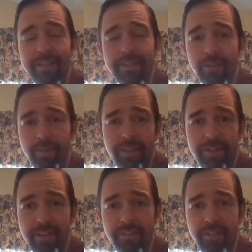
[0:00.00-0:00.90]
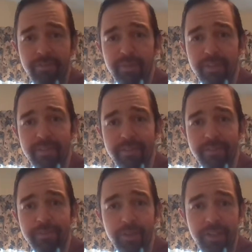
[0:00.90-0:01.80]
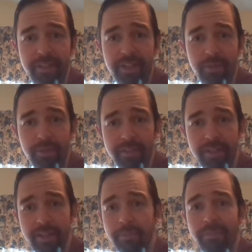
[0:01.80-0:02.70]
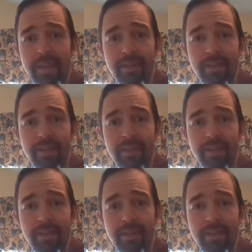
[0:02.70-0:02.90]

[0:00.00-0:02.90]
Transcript: don't let that stuff be freaking you out right now.